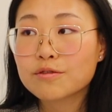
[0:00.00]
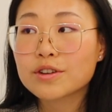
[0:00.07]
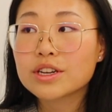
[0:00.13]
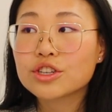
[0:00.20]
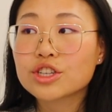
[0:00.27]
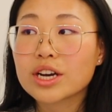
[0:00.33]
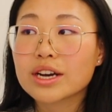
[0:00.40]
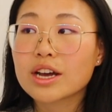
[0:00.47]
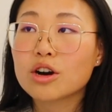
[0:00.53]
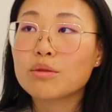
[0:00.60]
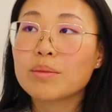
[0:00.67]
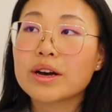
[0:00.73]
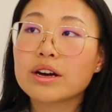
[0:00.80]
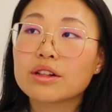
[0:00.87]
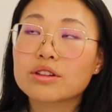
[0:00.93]
free to check
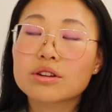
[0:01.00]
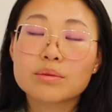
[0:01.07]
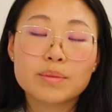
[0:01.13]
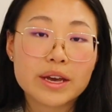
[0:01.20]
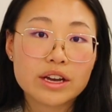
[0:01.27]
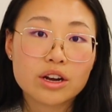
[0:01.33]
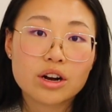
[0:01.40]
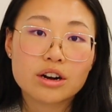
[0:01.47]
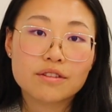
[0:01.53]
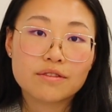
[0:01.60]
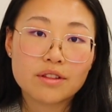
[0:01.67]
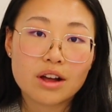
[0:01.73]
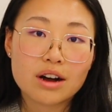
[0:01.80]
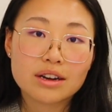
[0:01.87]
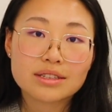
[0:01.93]
out my other Bangkok
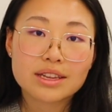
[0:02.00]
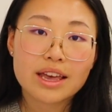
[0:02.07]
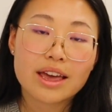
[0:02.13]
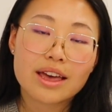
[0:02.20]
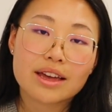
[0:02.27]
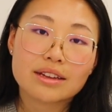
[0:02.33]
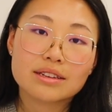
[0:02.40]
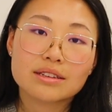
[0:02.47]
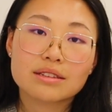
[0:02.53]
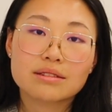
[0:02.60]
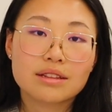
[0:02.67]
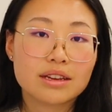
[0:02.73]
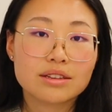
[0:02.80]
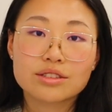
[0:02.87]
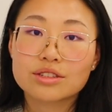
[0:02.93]
vlogs and
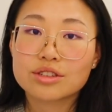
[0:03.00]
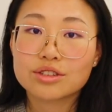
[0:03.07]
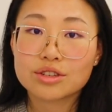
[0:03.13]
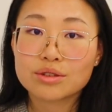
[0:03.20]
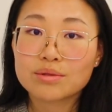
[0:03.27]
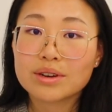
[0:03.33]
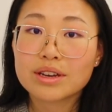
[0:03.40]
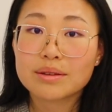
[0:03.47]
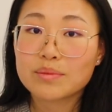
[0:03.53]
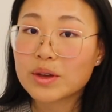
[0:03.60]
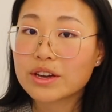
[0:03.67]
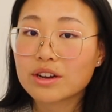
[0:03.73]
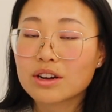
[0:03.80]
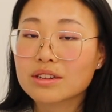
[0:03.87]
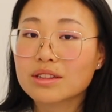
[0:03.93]
things to do in
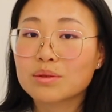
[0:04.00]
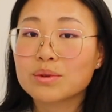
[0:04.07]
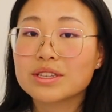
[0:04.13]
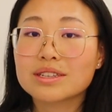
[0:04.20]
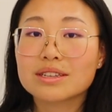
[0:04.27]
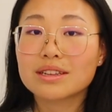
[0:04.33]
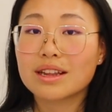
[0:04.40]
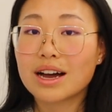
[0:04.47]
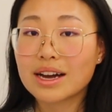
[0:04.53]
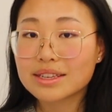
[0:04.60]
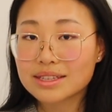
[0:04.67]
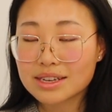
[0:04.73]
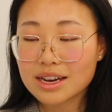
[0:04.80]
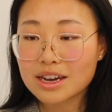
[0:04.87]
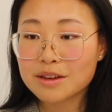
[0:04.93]
Bangkok that we did
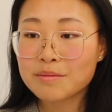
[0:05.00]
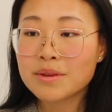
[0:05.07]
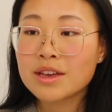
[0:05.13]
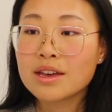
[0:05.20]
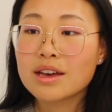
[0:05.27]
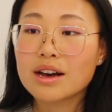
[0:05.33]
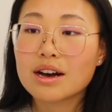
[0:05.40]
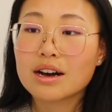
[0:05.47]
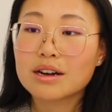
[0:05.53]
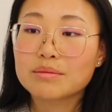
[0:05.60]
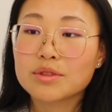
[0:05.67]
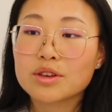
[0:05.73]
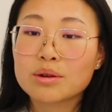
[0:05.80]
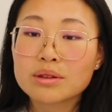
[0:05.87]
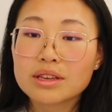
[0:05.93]
last time.
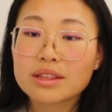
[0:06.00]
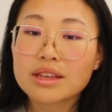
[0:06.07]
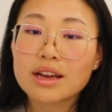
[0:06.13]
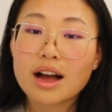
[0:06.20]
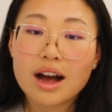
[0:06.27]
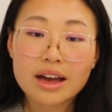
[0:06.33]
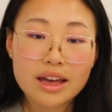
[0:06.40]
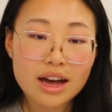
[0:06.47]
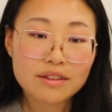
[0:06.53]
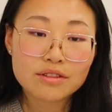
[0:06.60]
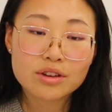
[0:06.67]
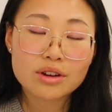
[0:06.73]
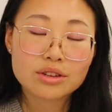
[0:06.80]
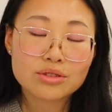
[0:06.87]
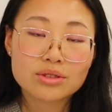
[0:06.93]
The only thing I
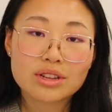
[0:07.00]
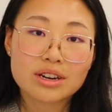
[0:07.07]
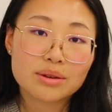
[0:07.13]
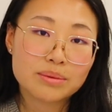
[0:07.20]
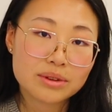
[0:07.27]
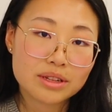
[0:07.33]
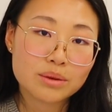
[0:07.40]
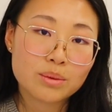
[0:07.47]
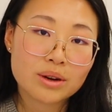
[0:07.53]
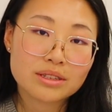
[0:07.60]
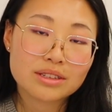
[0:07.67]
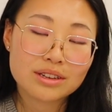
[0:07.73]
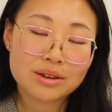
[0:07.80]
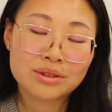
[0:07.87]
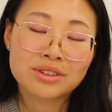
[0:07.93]
haven't gone to that I really
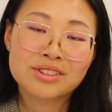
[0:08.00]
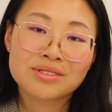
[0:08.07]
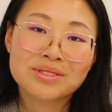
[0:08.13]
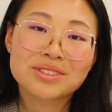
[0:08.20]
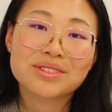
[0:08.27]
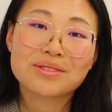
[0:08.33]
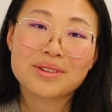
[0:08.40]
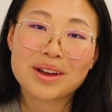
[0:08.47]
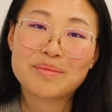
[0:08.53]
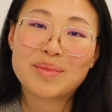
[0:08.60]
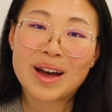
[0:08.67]
want to go to is the Grand